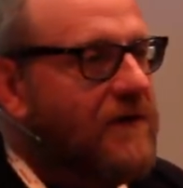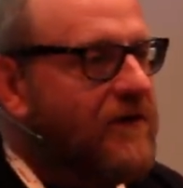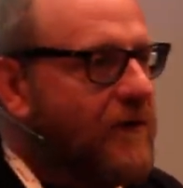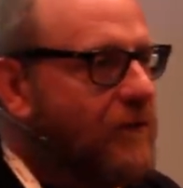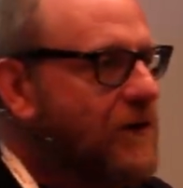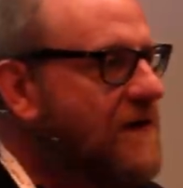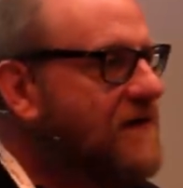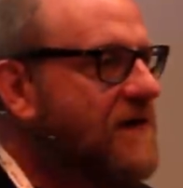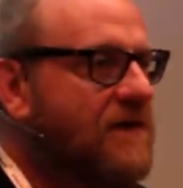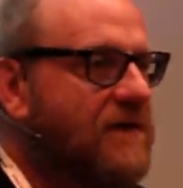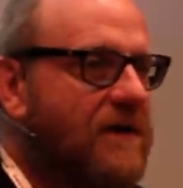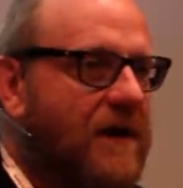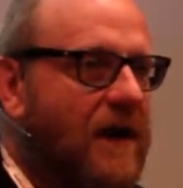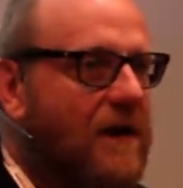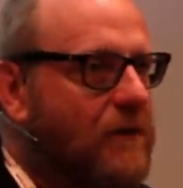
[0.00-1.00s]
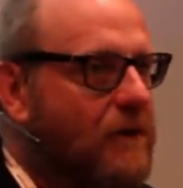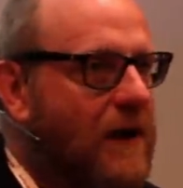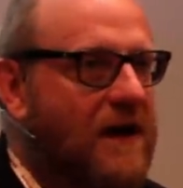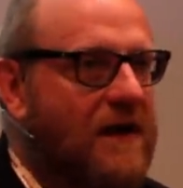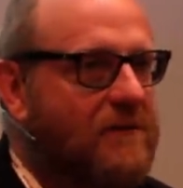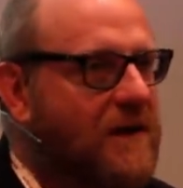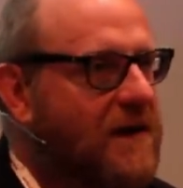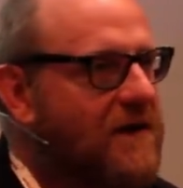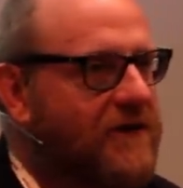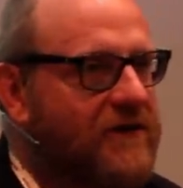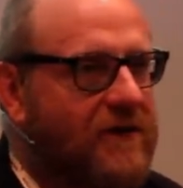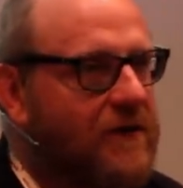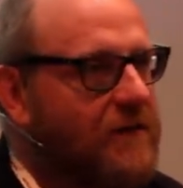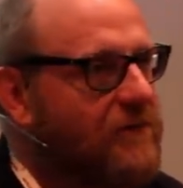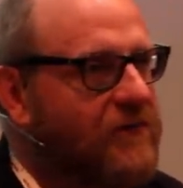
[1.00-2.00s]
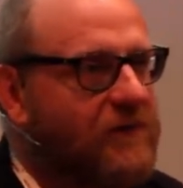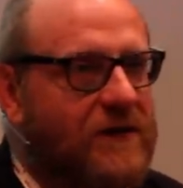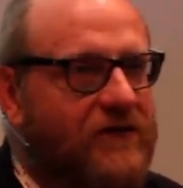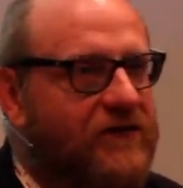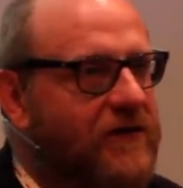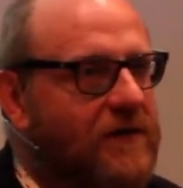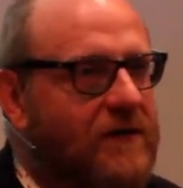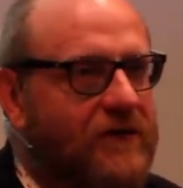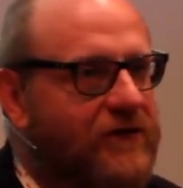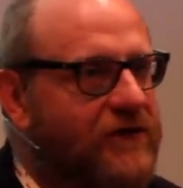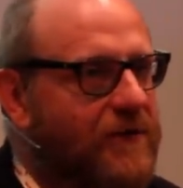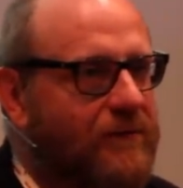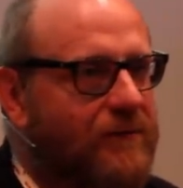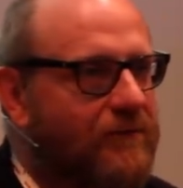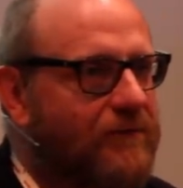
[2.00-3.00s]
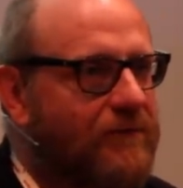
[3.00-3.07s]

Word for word: that we didn't know how many times we'd charged them.